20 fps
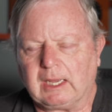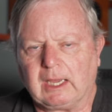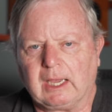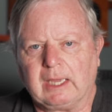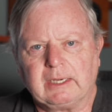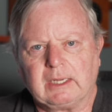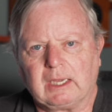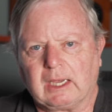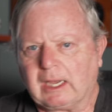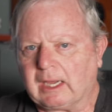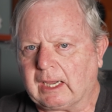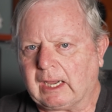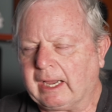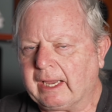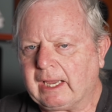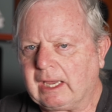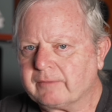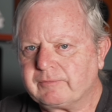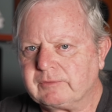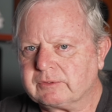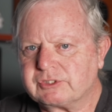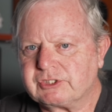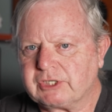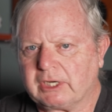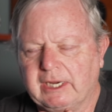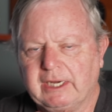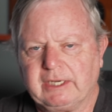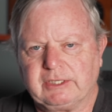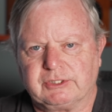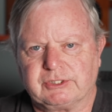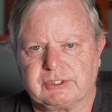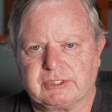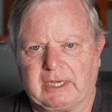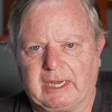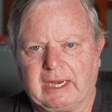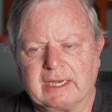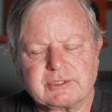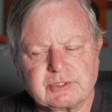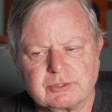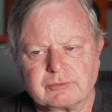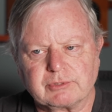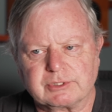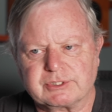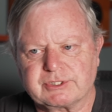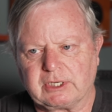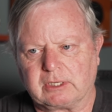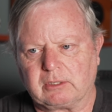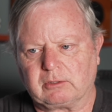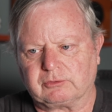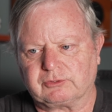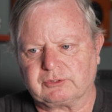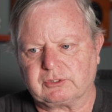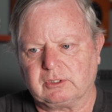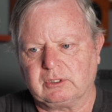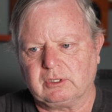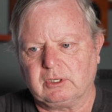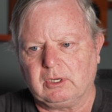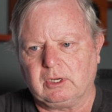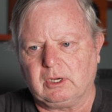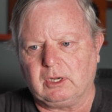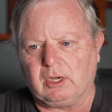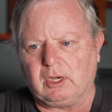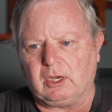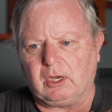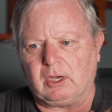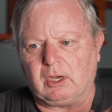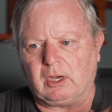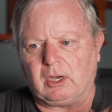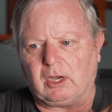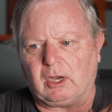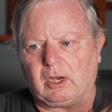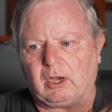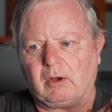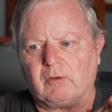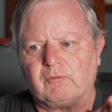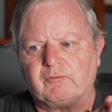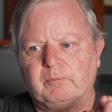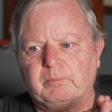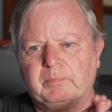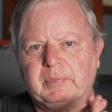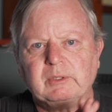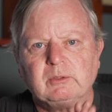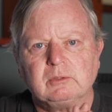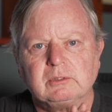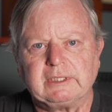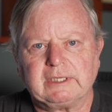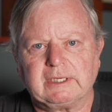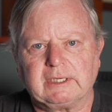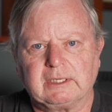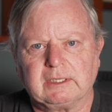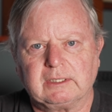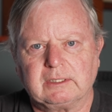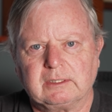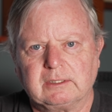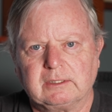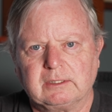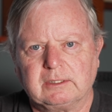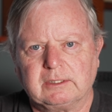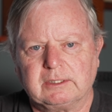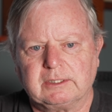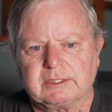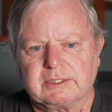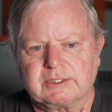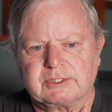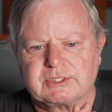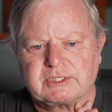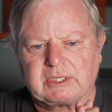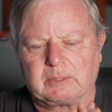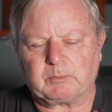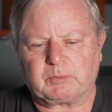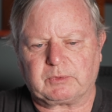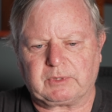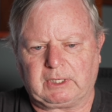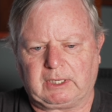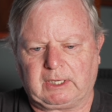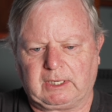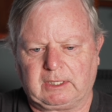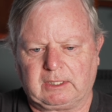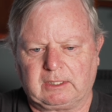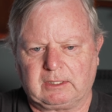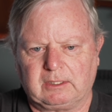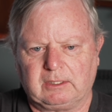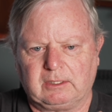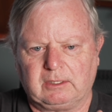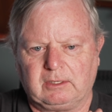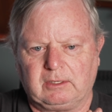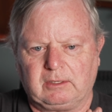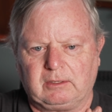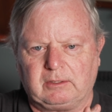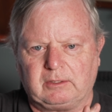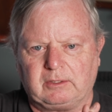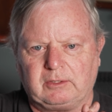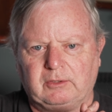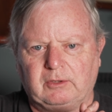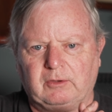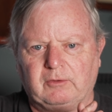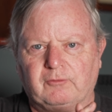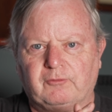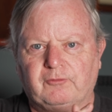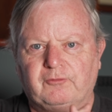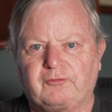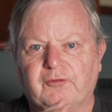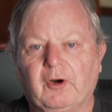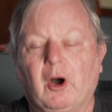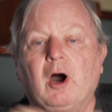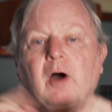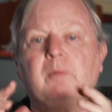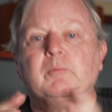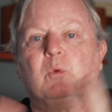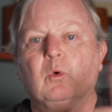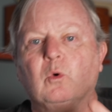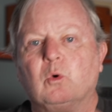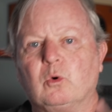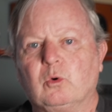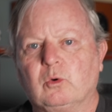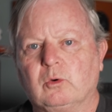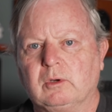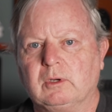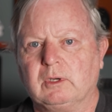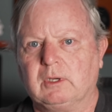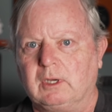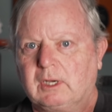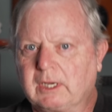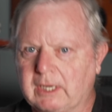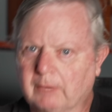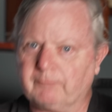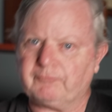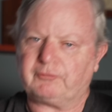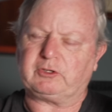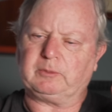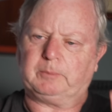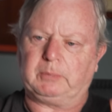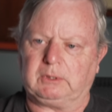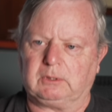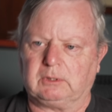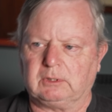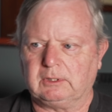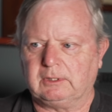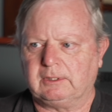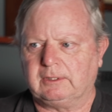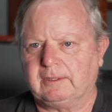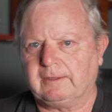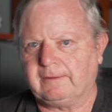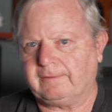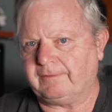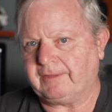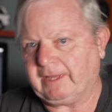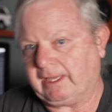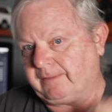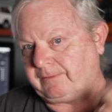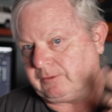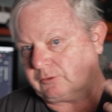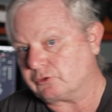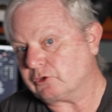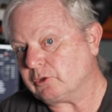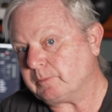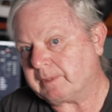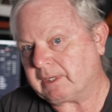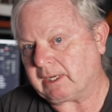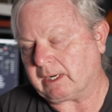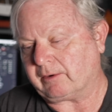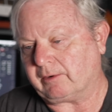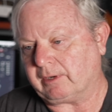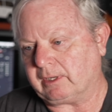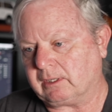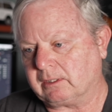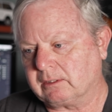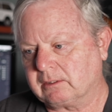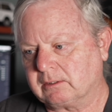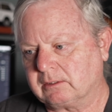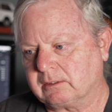And I haven't changed as a result of building something, far more comfortable than the Troopcarrier.